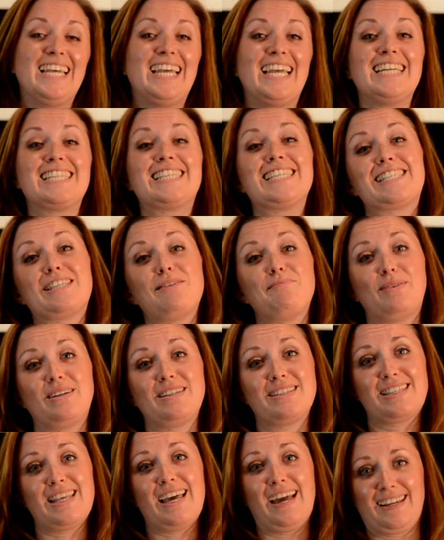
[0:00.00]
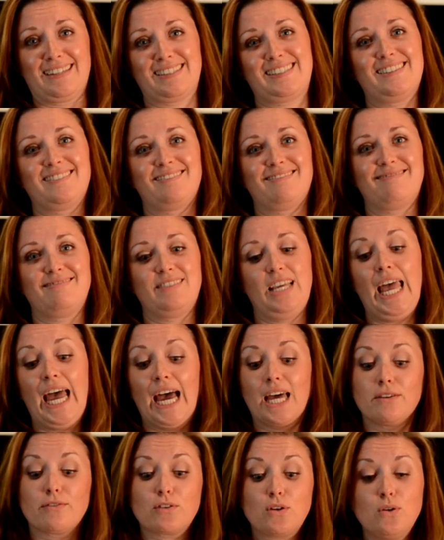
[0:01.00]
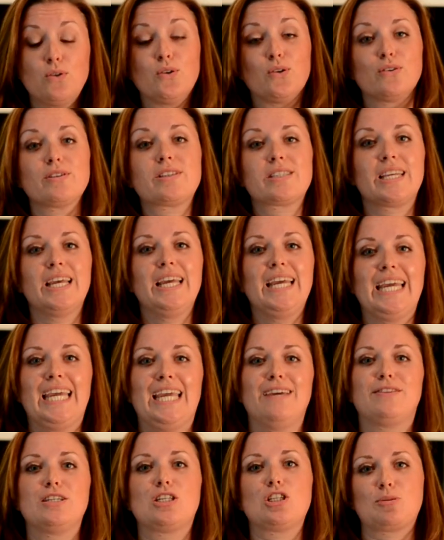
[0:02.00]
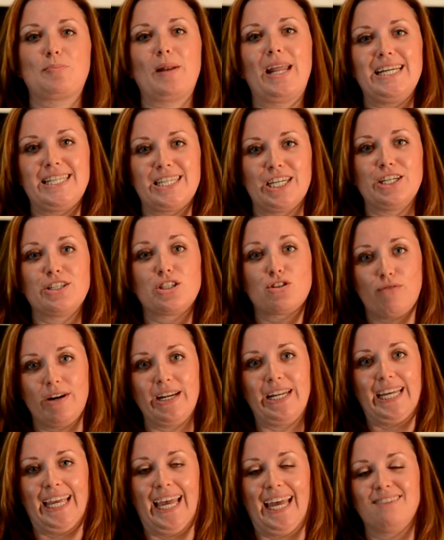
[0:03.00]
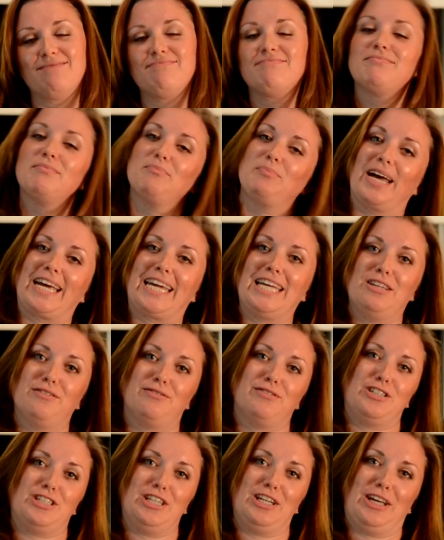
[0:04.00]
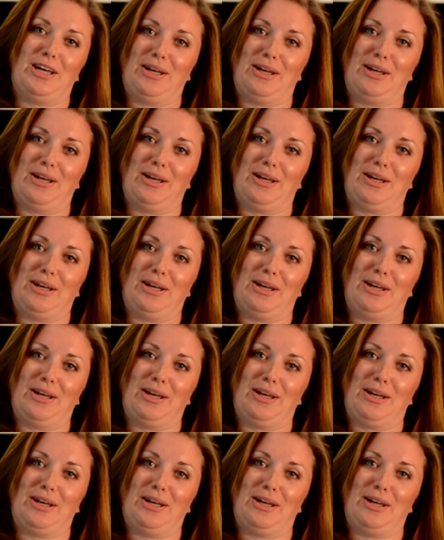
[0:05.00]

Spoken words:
It's as simple as that. And of course, if the display turns red again, back in the fridge it